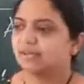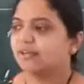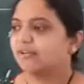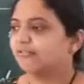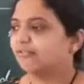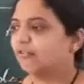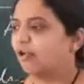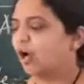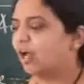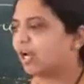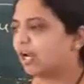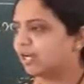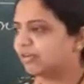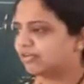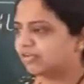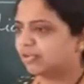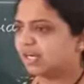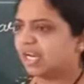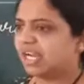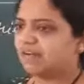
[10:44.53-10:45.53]

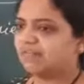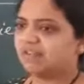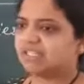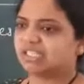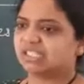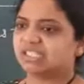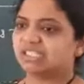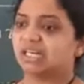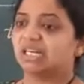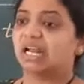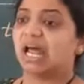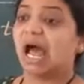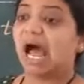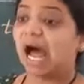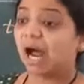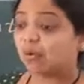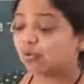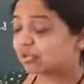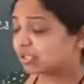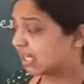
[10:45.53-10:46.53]
Foreign trade, which is done
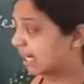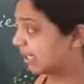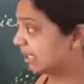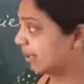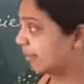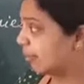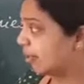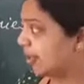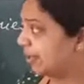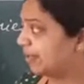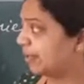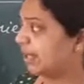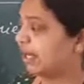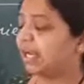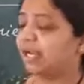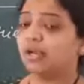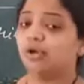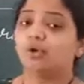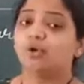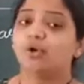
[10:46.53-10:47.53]
outside the
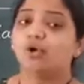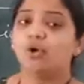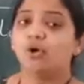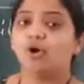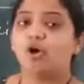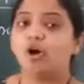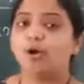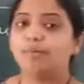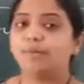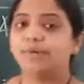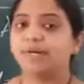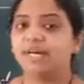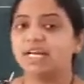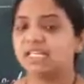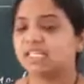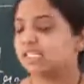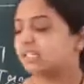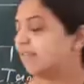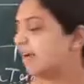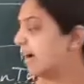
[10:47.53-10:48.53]
boundary. Home trade
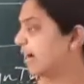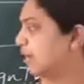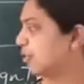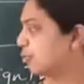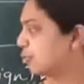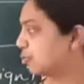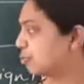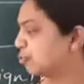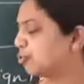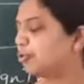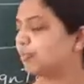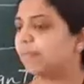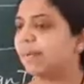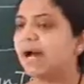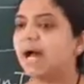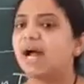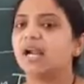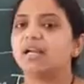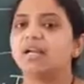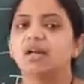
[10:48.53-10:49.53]
is divided into two
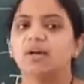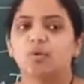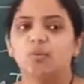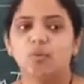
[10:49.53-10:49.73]
parts.